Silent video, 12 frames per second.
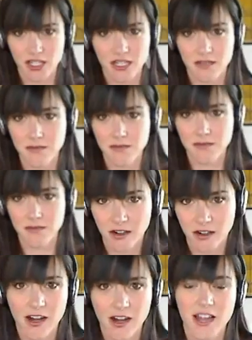in the
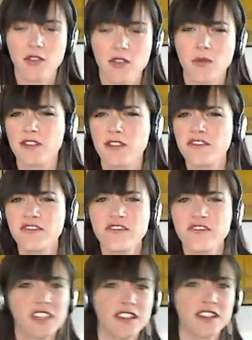mirror and the way you
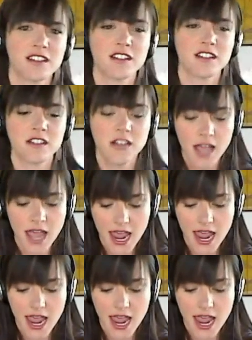feel. Yeah.